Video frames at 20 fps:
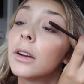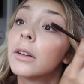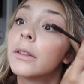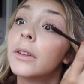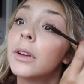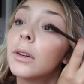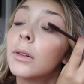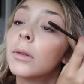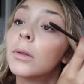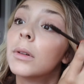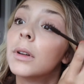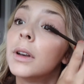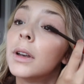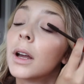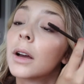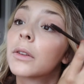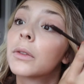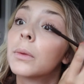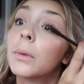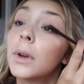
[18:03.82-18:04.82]
interview
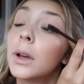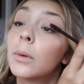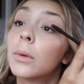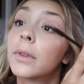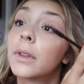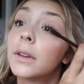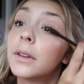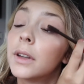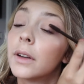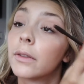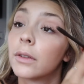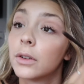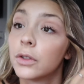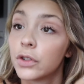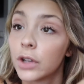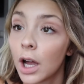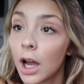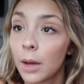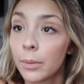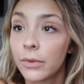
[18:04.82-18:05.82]
next week with a different
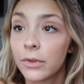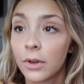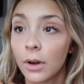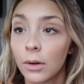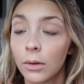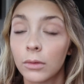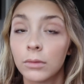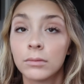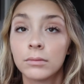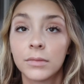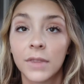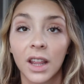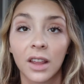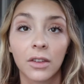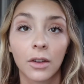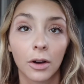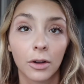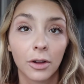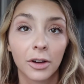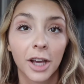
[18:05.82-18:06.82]
job, so
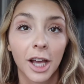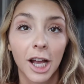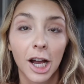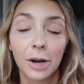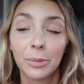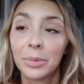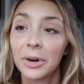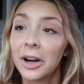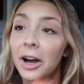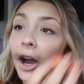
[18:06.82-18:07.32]
things are looking up.